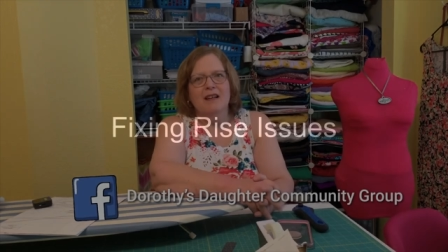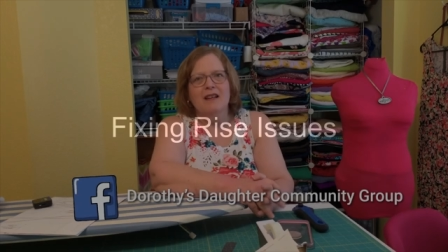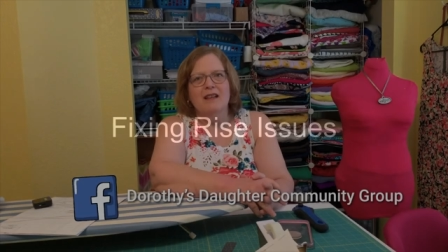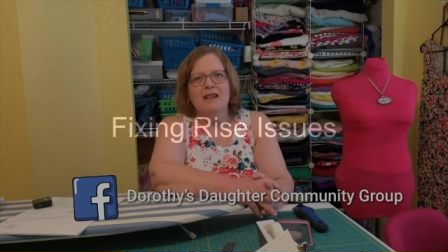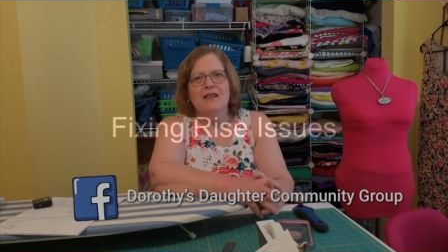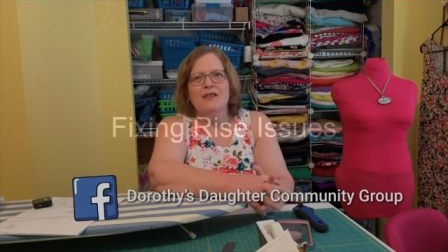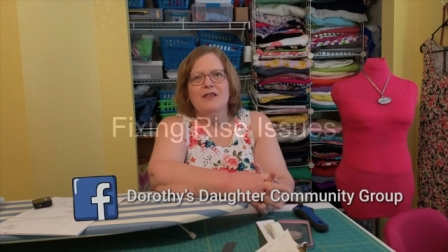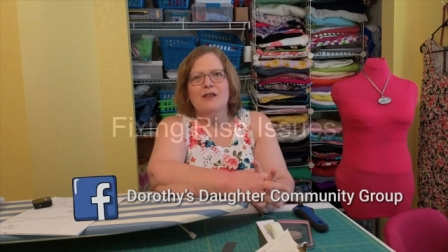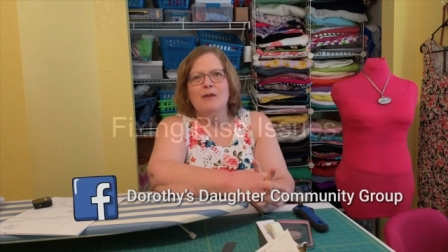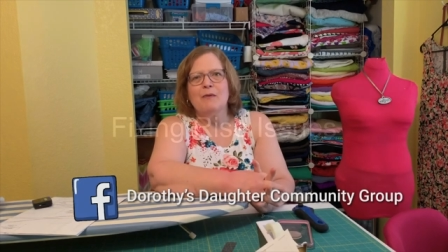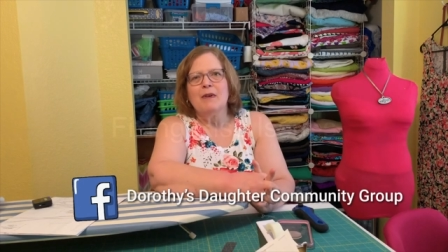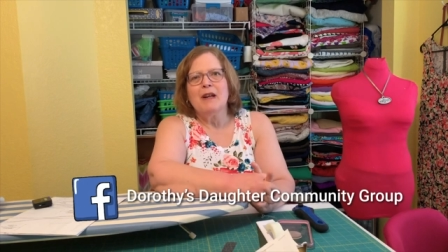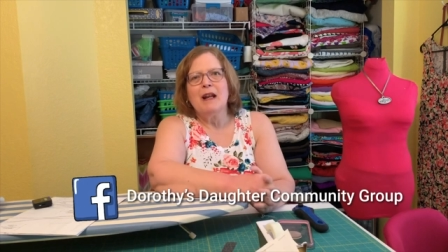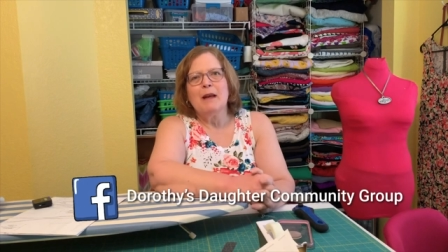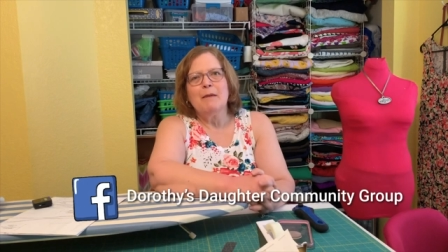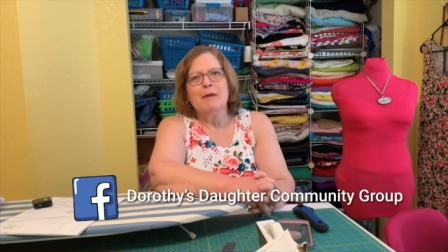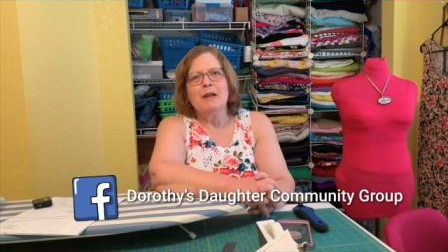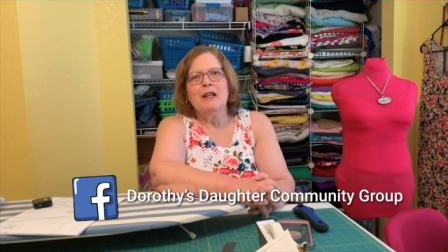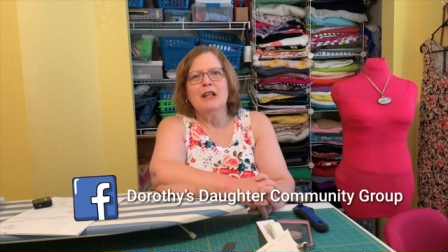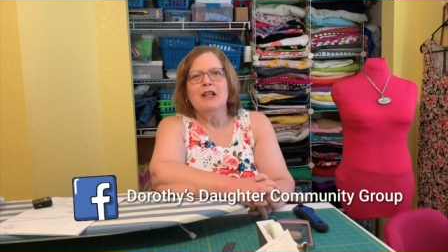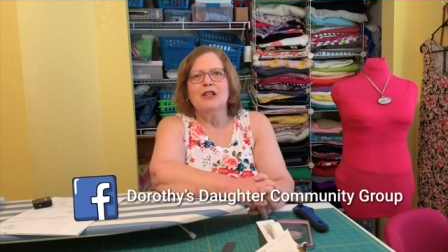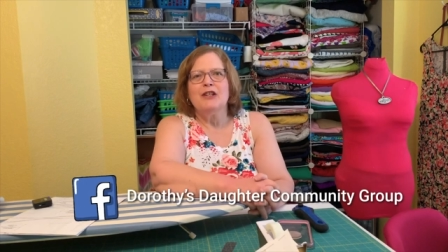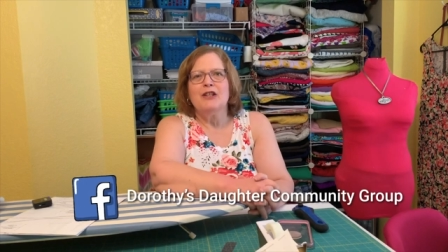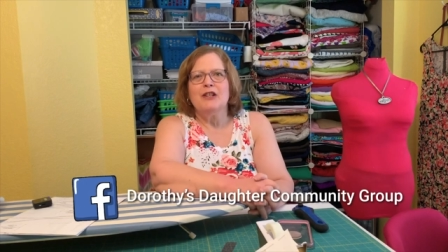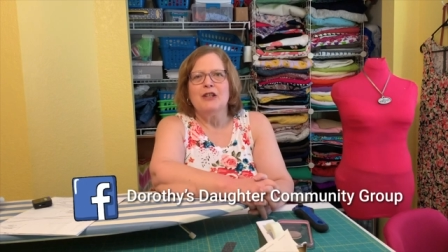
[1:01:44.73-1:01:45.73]
so what I'm
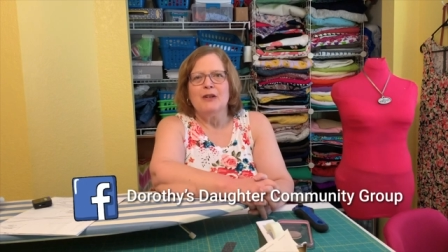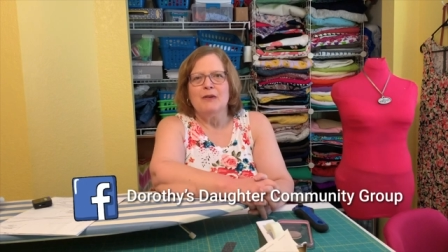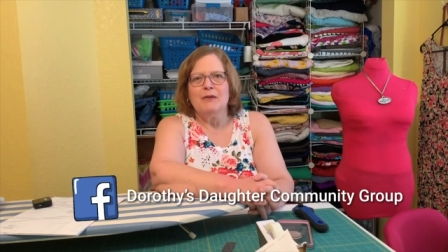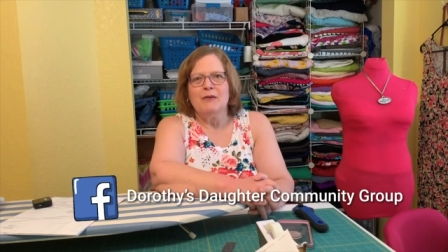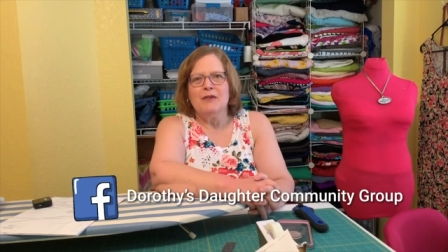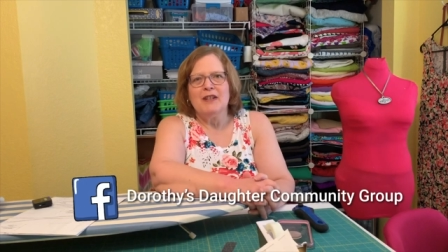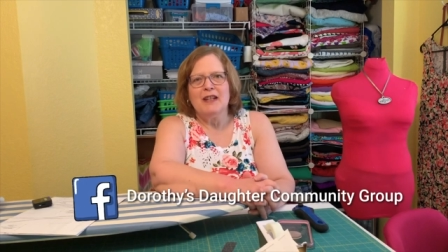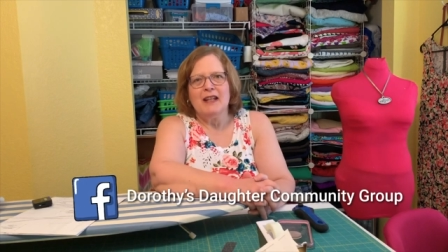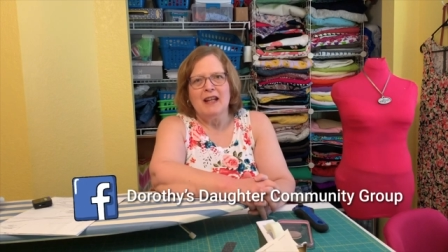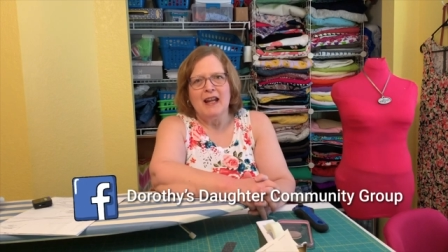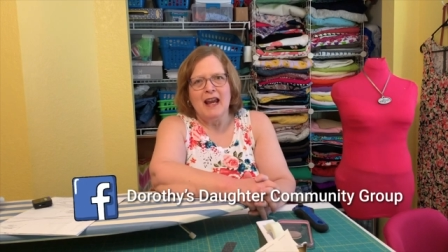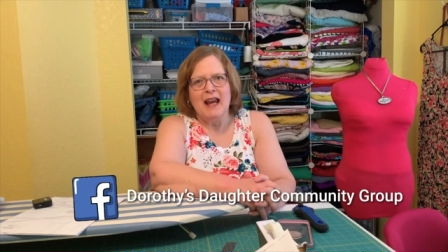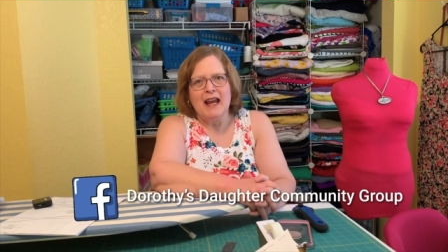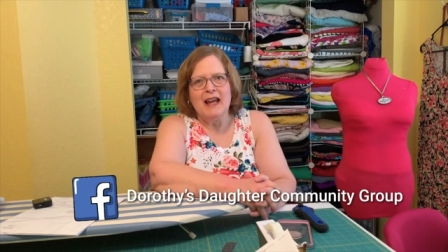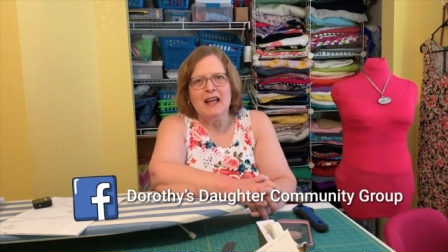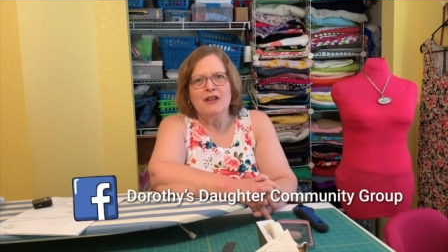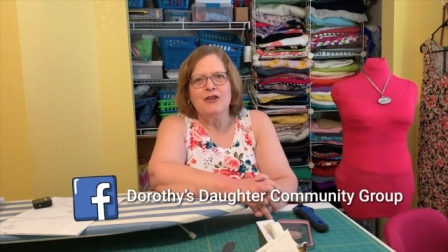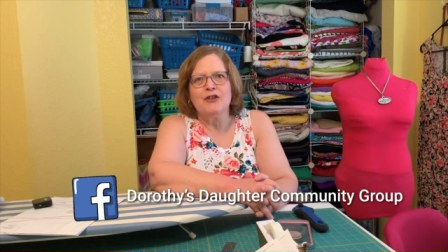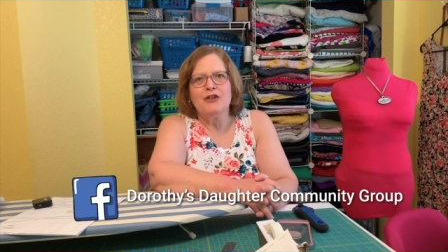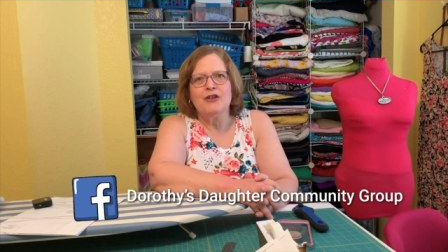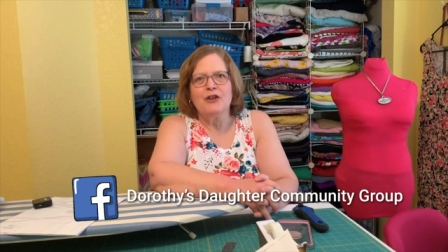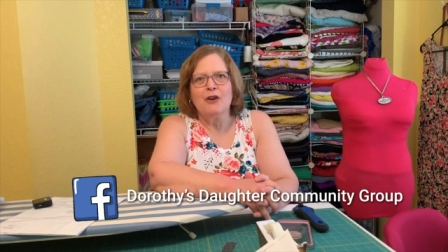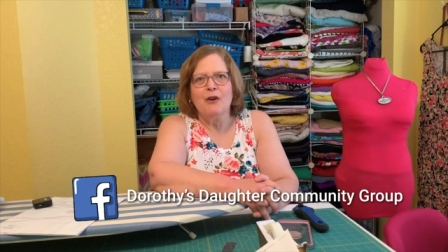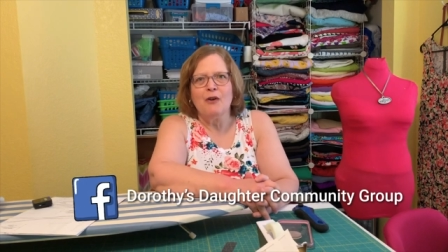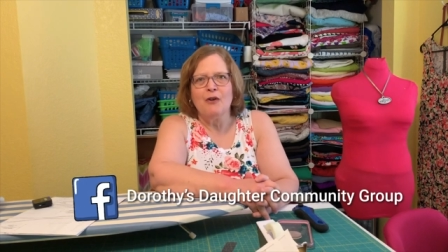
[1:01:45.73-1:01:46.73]
going to do today
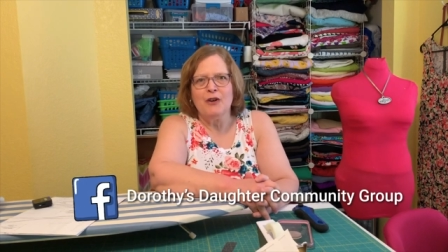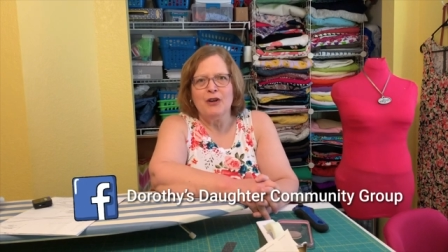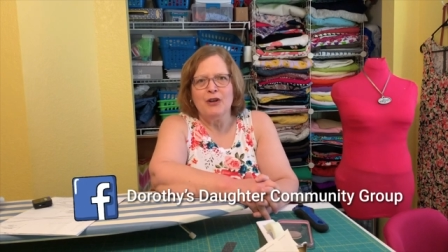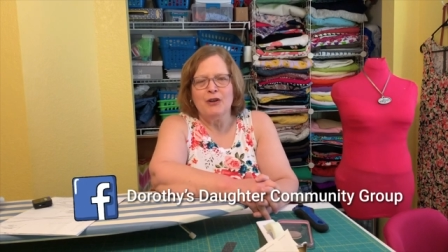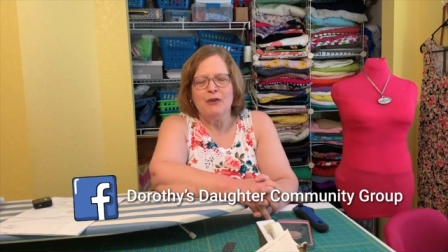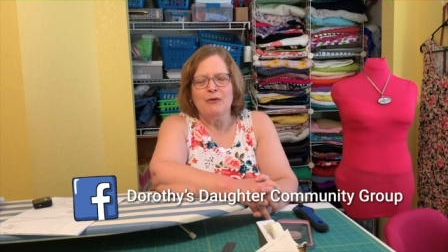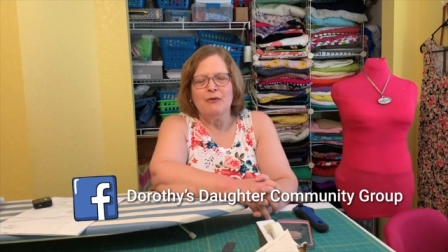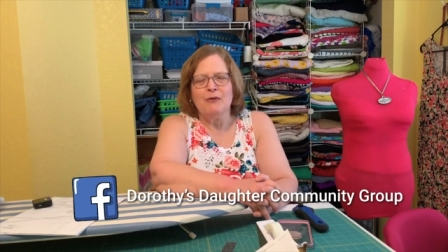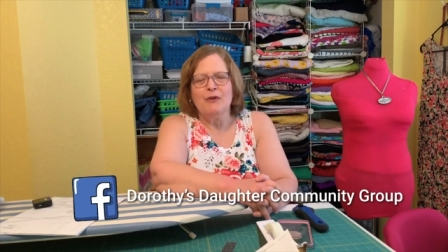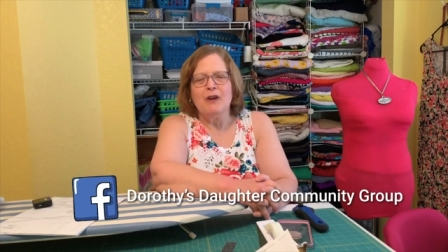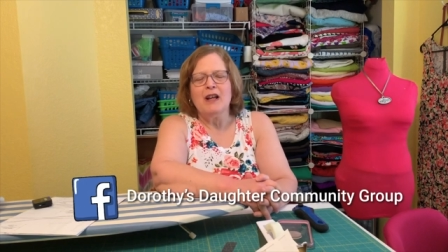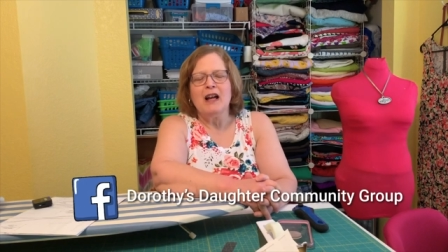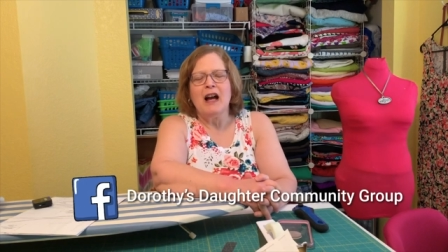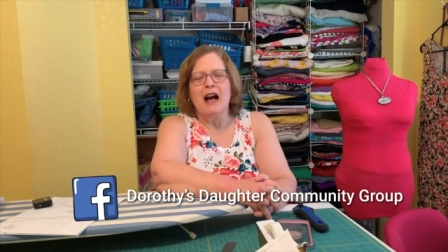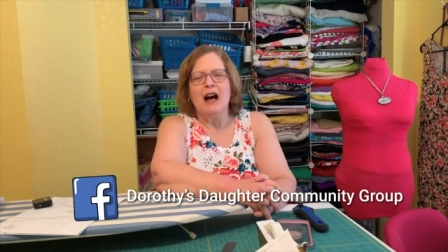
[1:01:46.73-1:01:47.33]
is show you